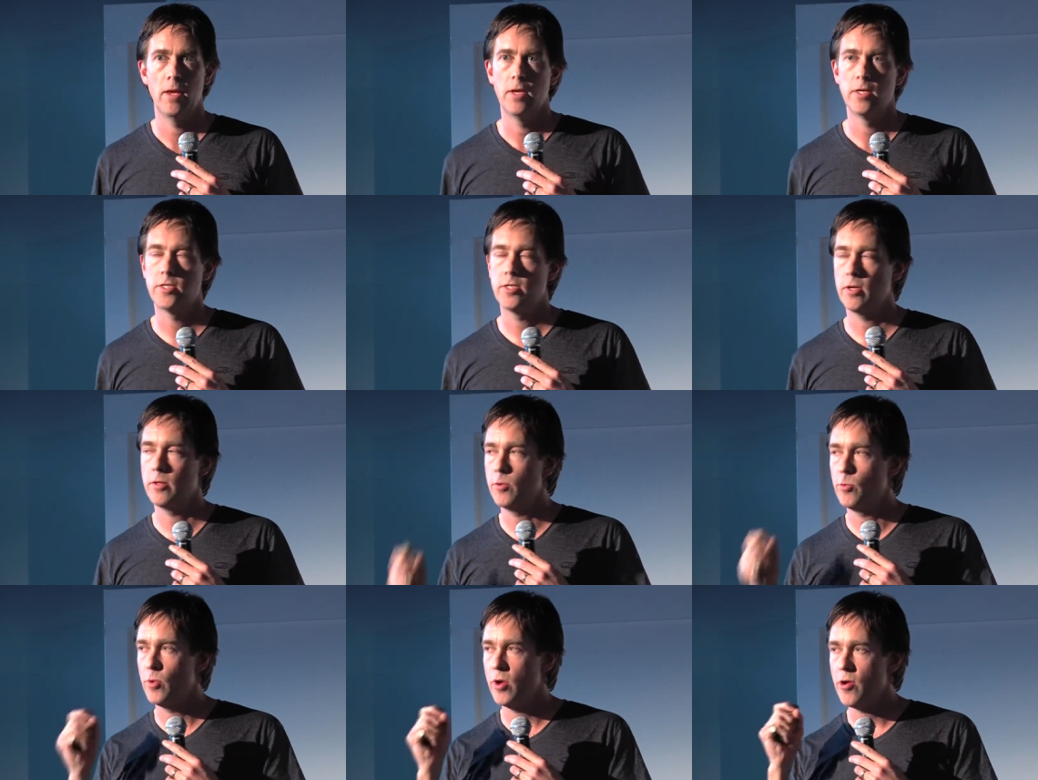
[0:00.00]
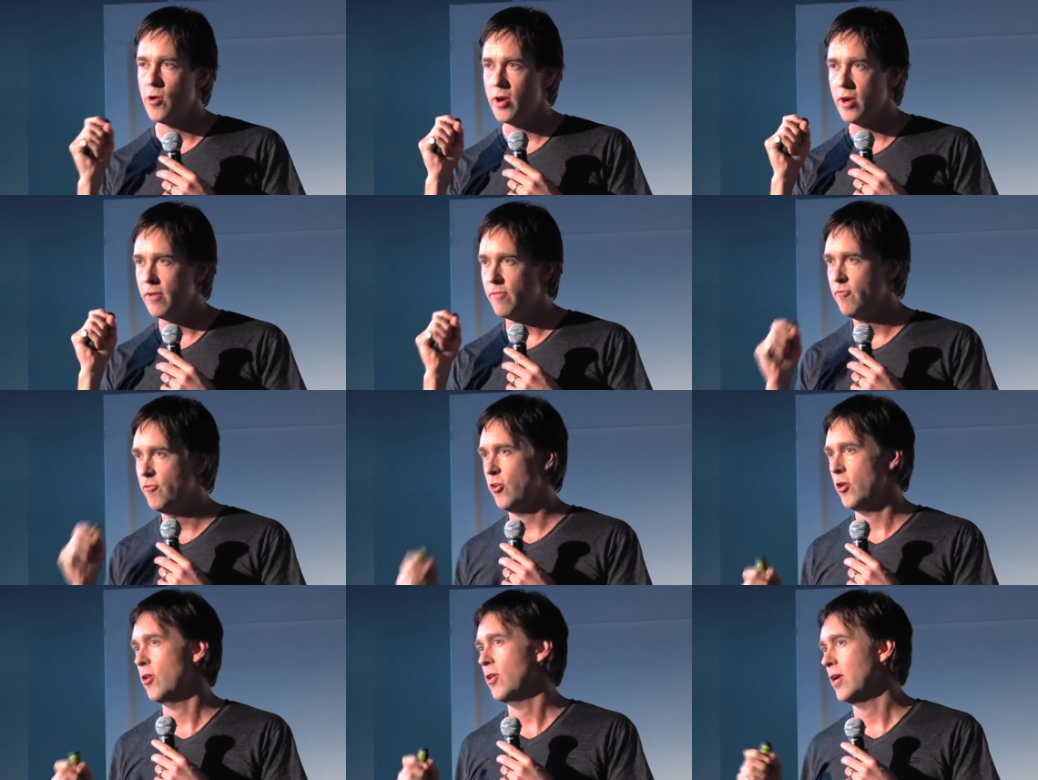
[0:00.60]
So we're at
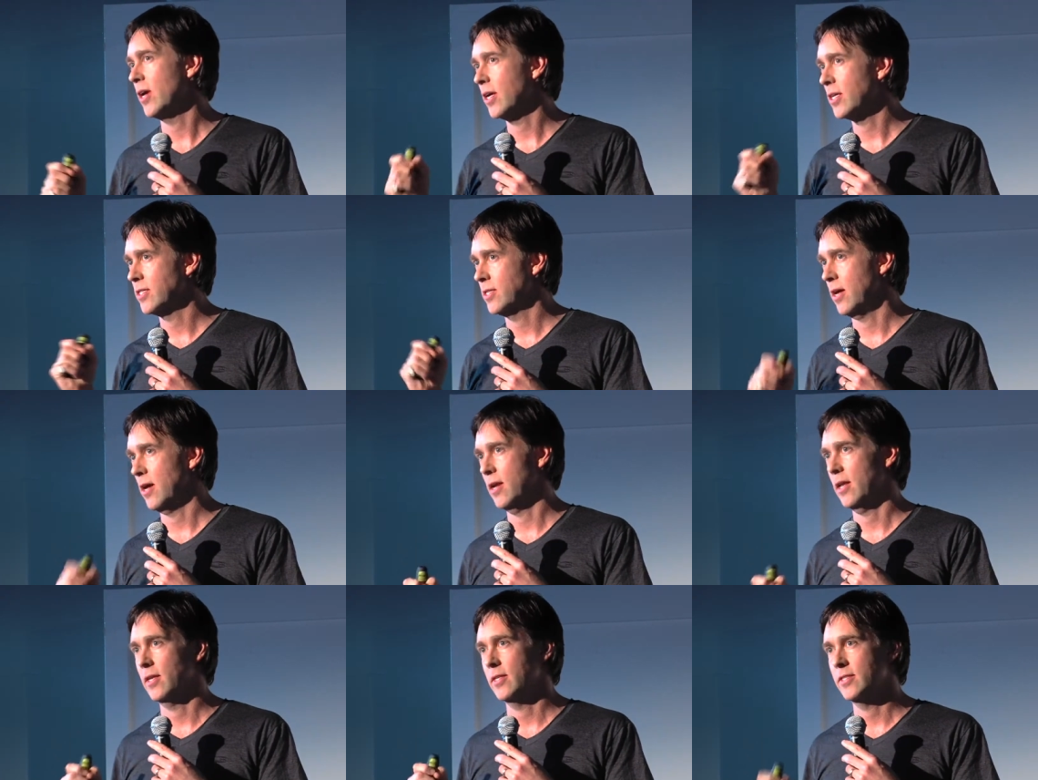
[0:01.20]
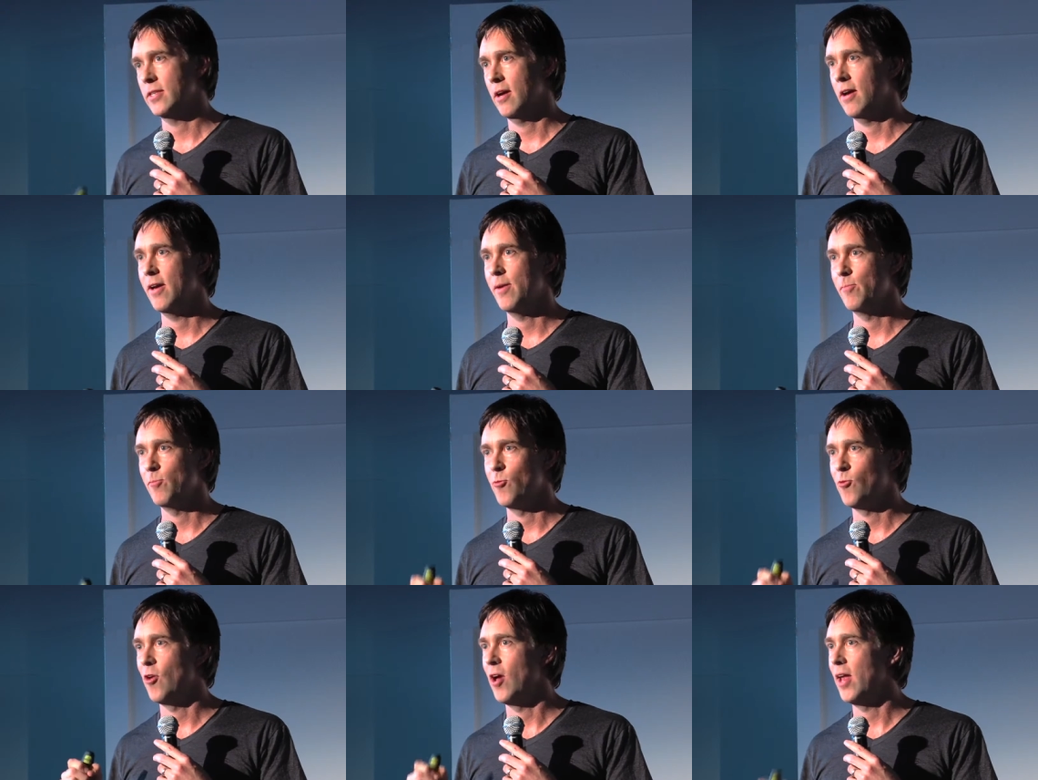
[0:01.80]
a very exciting
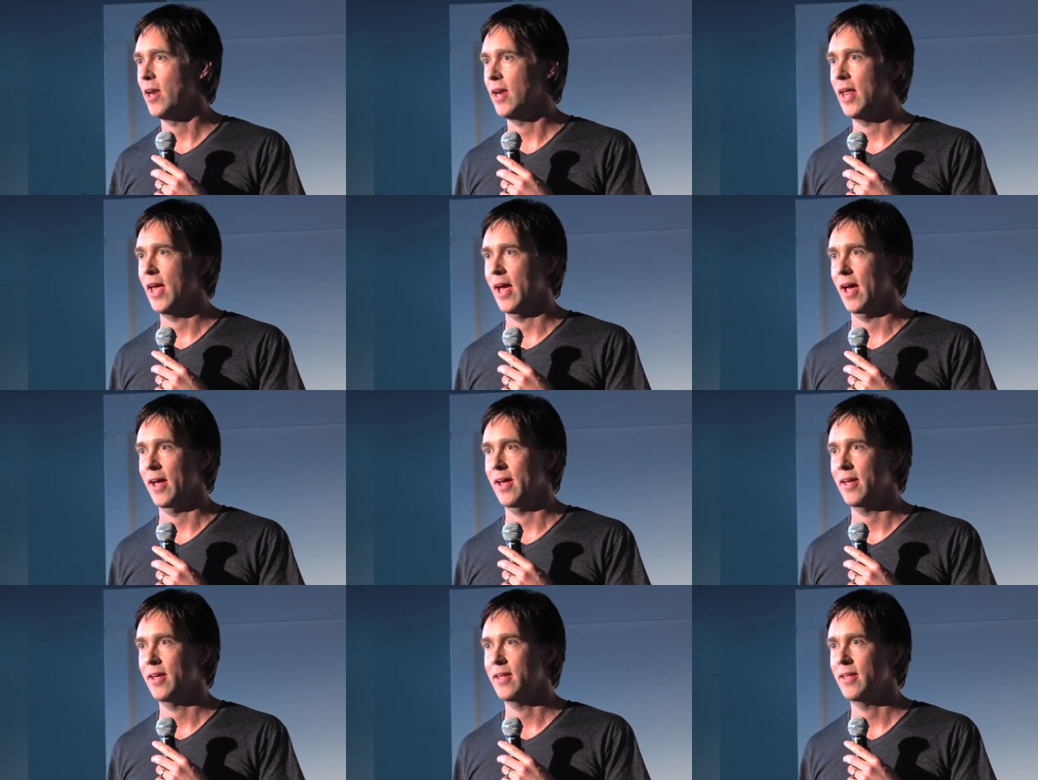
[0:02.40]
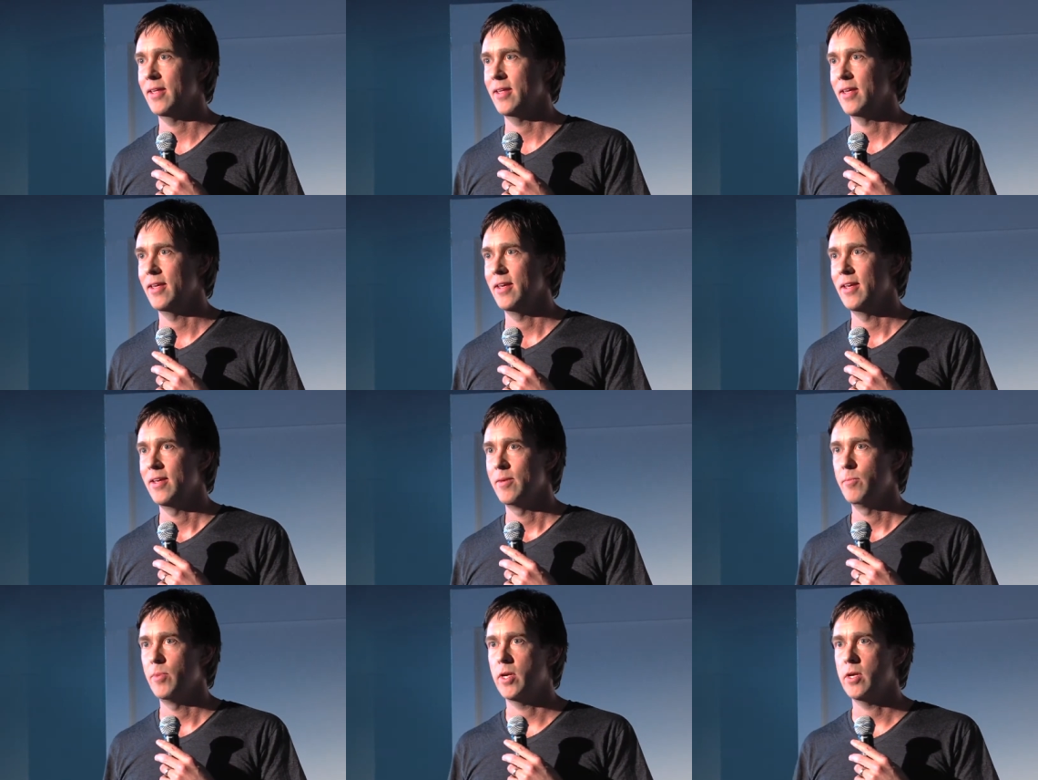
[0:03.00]
time right now
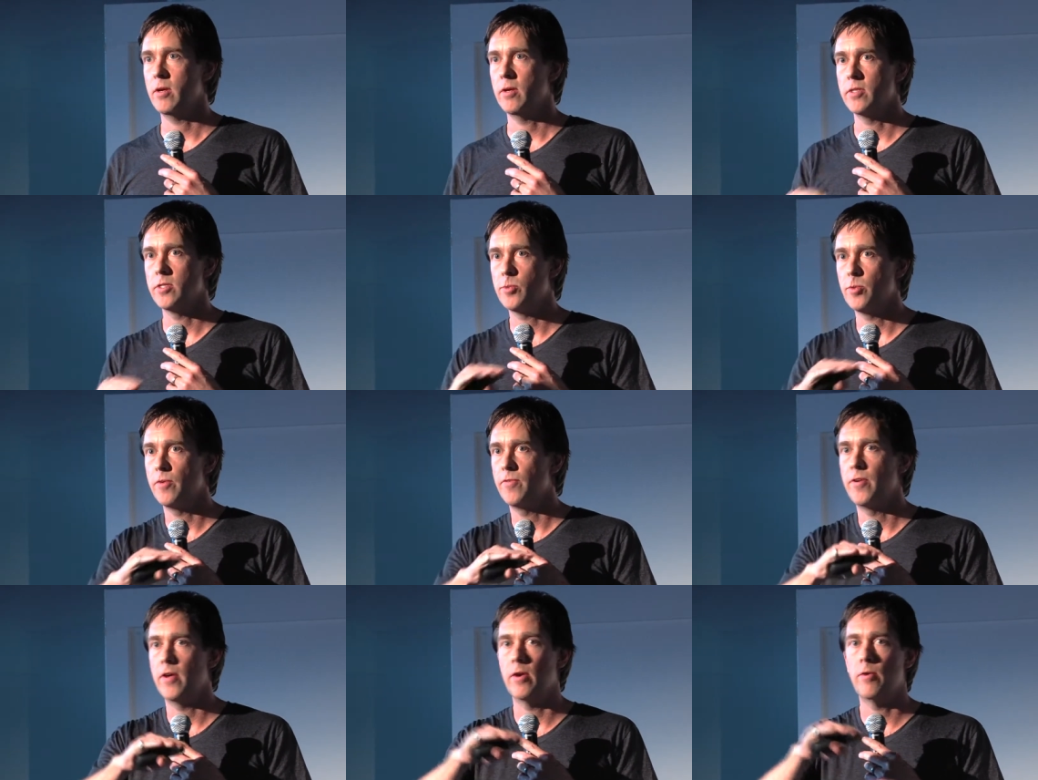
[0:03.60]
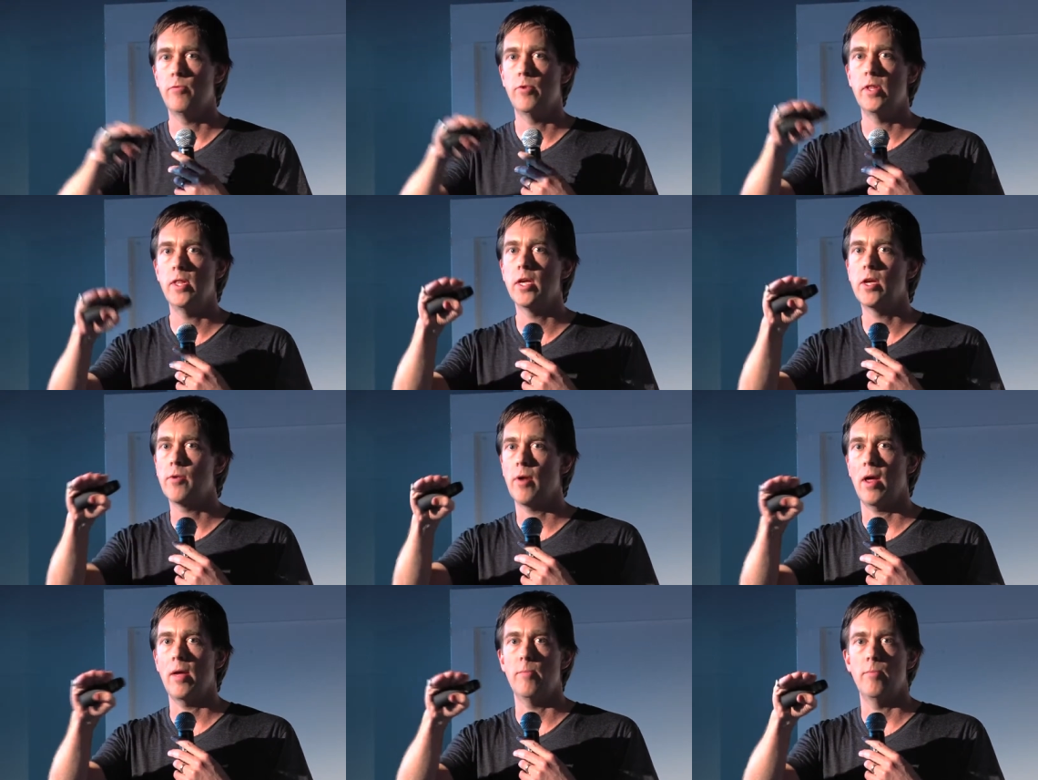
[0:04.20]
because we've had a really
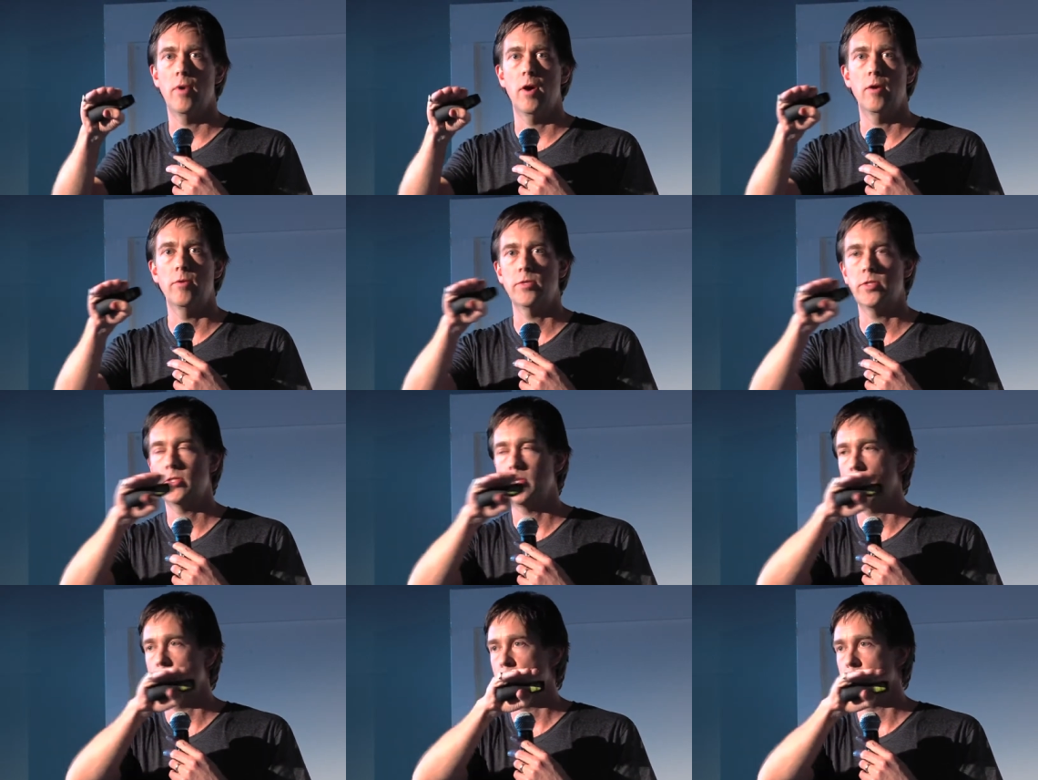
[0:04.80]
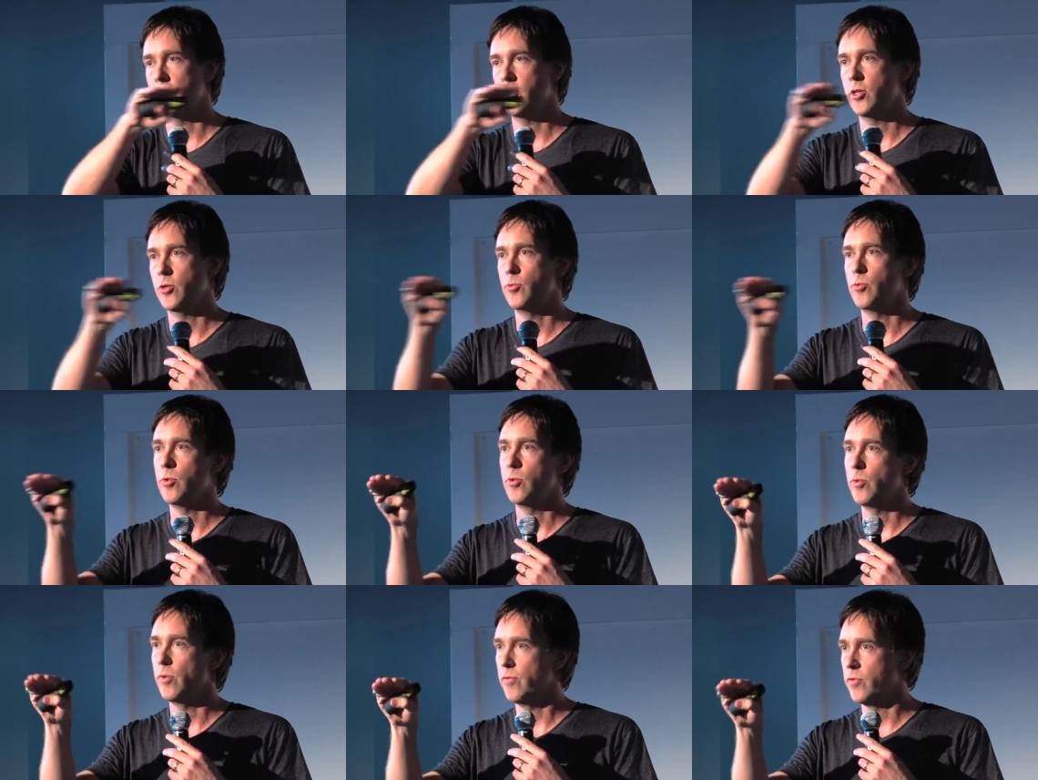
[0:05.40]
great milestone until
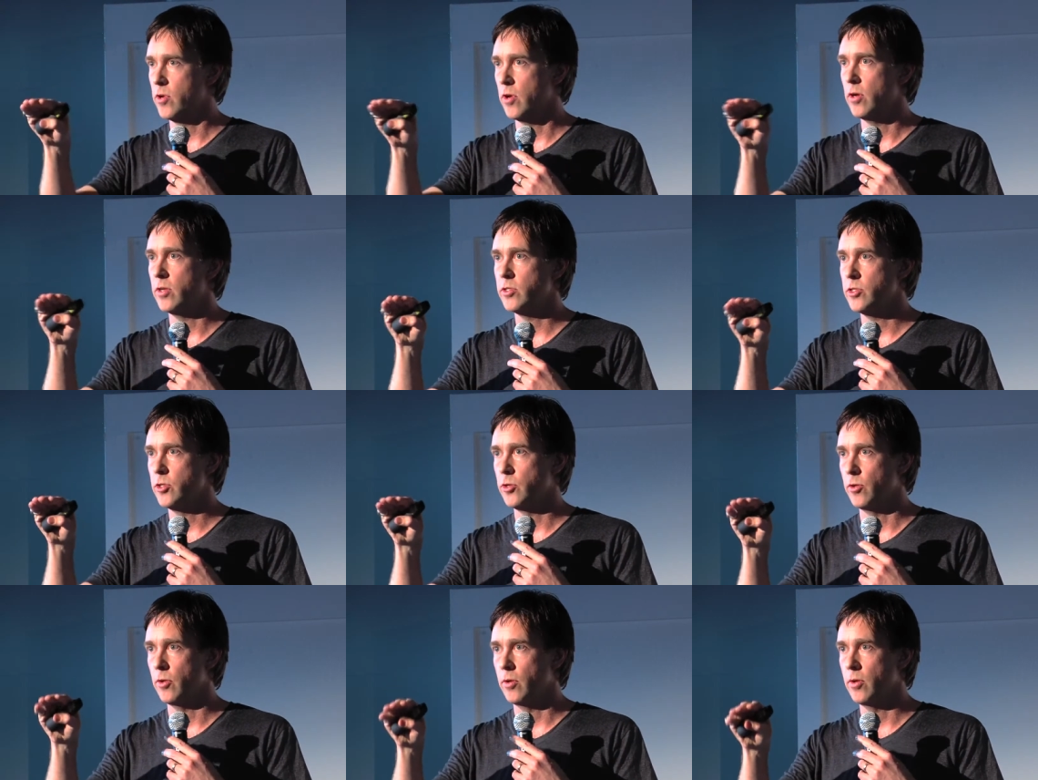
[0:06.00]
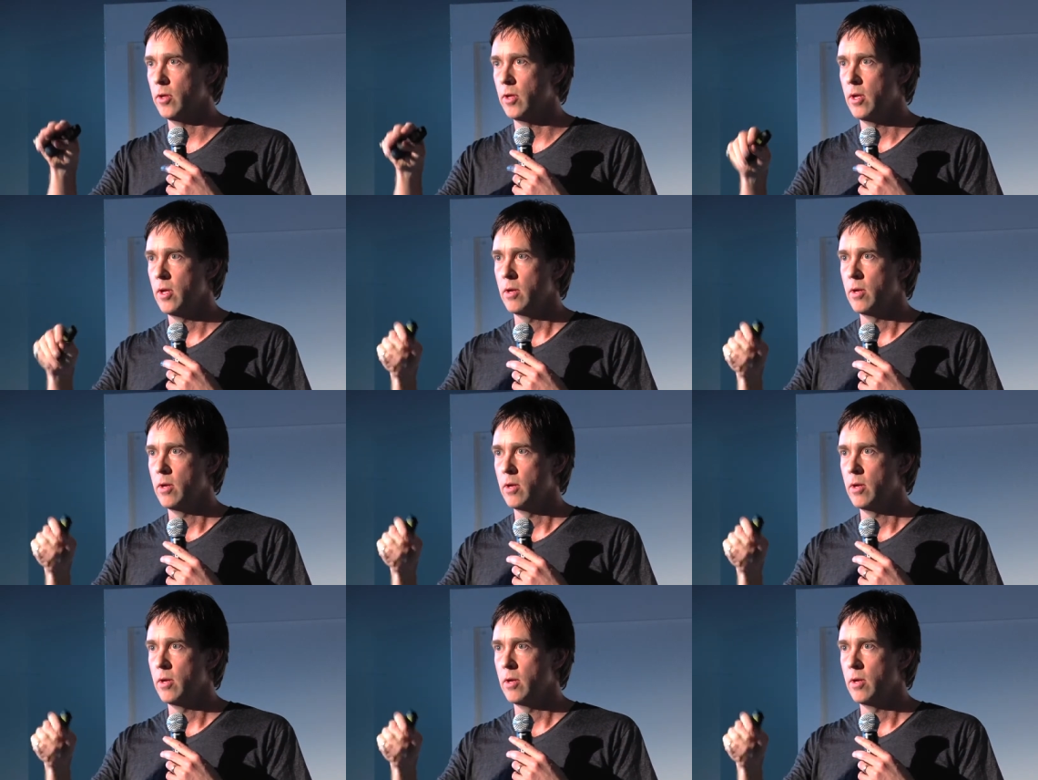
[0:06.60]
where we've got to,